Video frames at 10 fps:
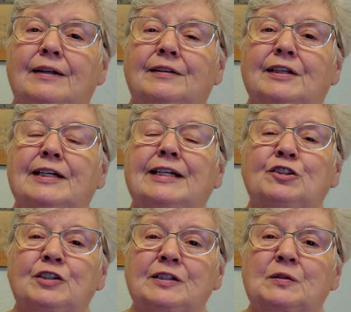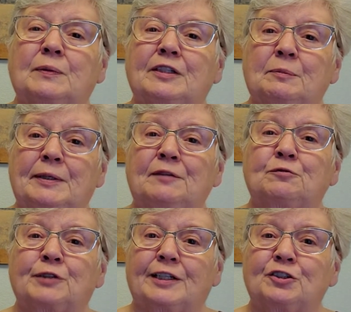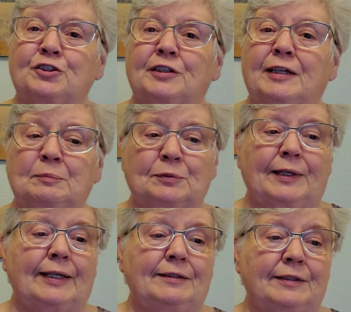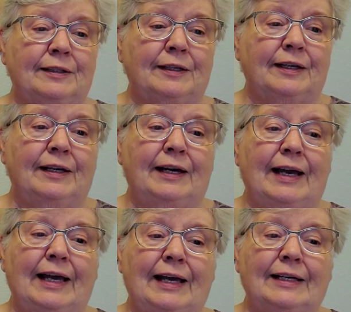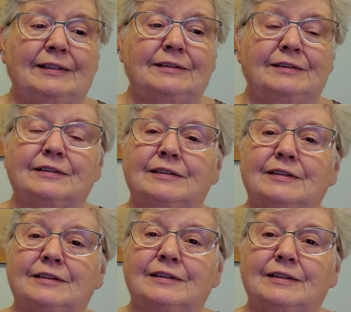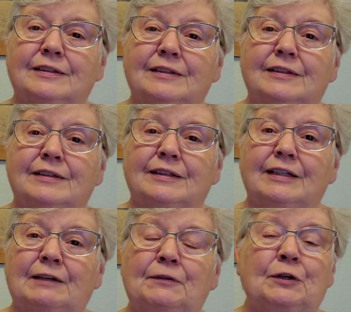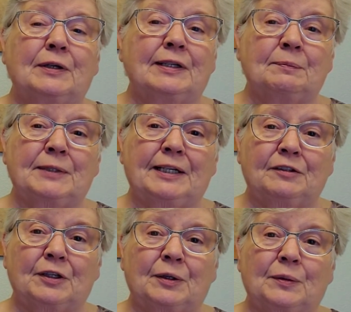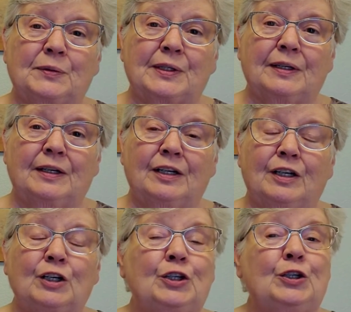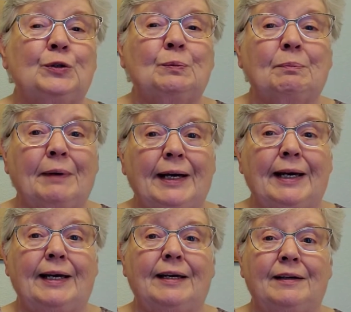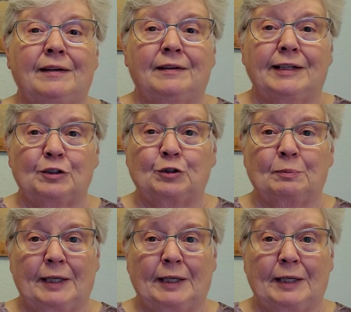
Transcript: The kitchens want to be fresh and bright, and if you can update those, you may get your